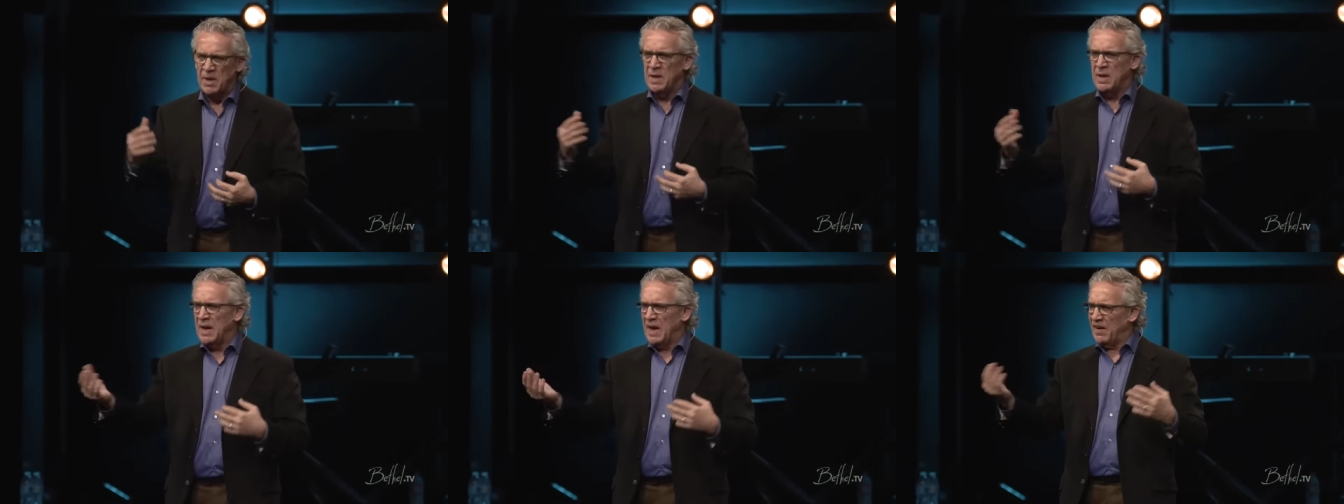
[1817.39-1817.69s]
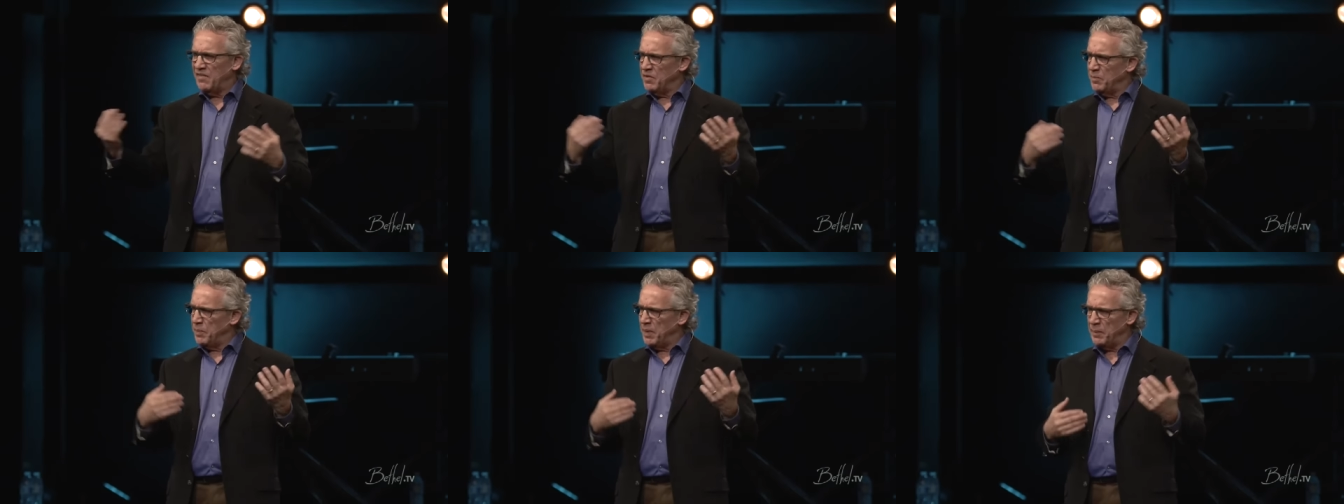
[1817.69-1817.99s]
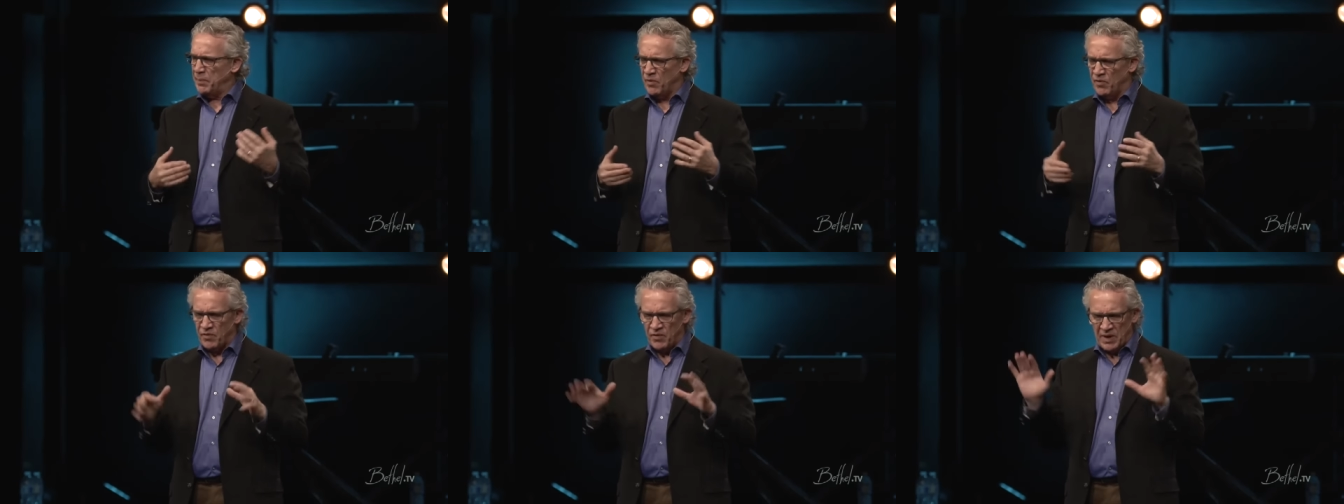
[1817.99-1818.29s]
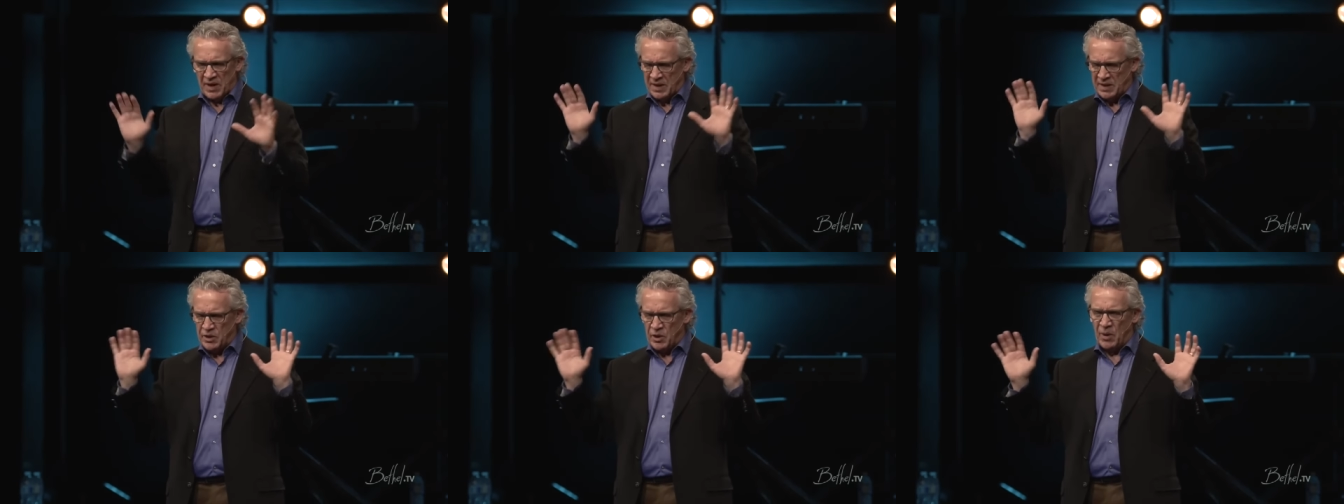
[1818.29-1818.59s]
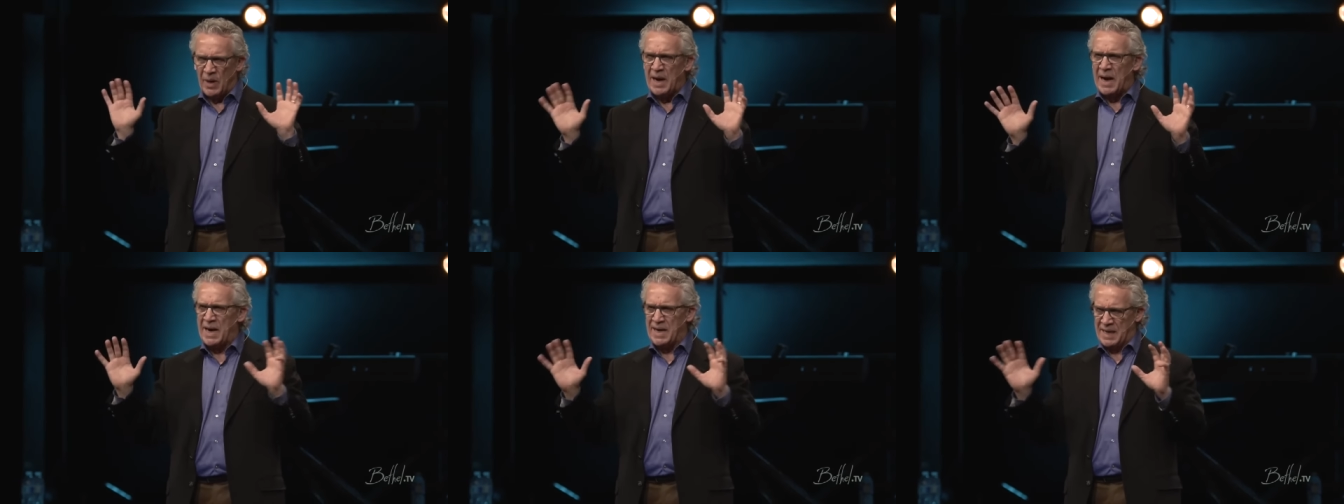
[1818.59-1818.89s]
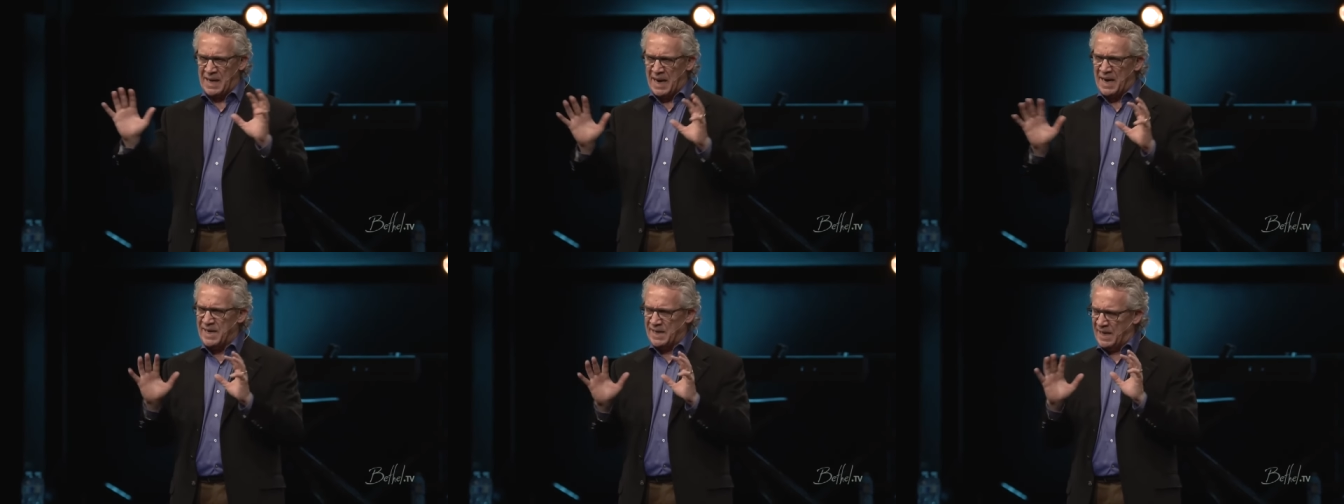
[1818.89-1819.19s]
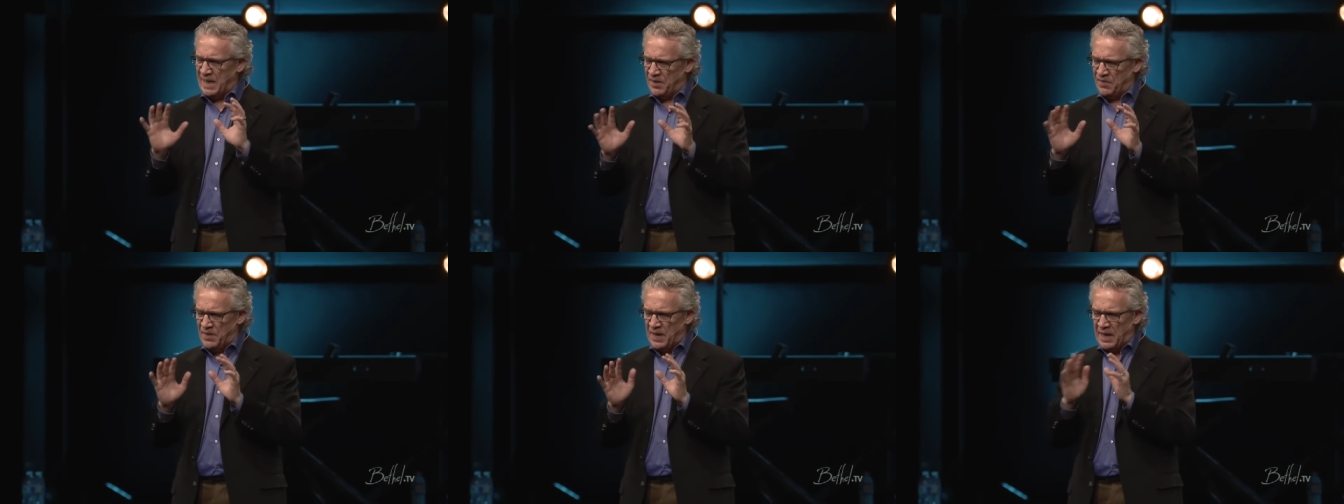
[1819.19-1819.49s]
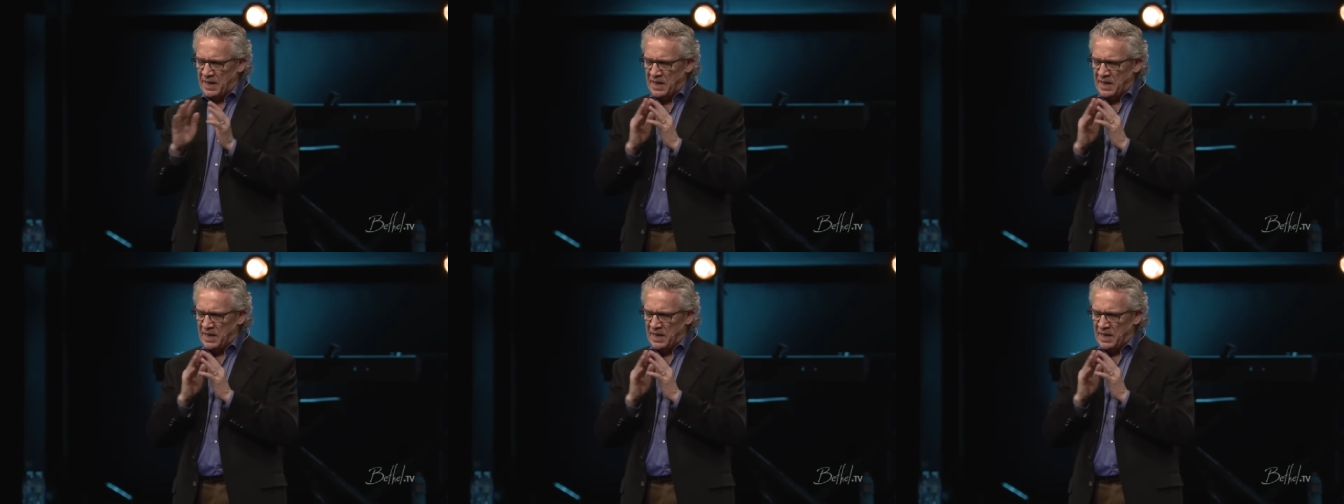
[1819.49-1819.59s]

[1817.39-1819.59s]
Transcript: Having people, you know, I get that,